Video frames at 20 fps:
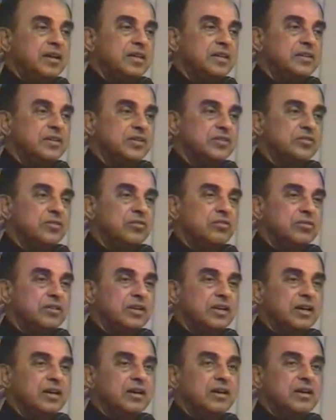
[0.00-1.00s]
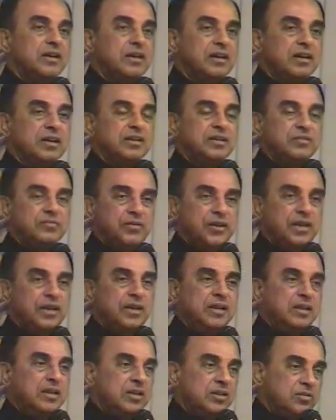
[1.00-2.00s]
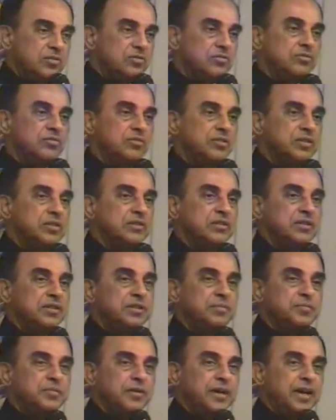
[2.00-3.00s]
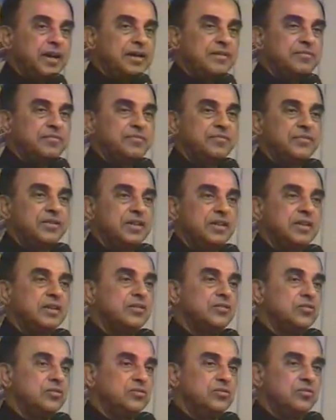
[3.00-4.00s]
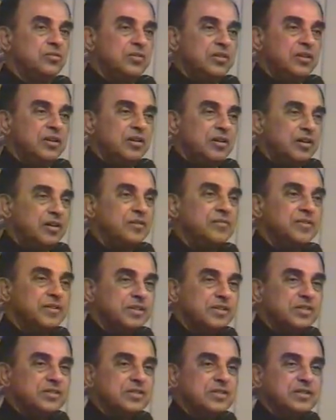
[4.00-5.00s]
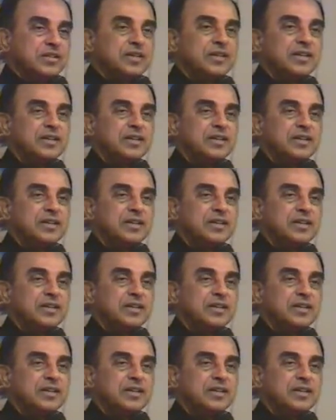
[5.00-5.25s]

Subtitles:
in his own way to deprive the Hindu of his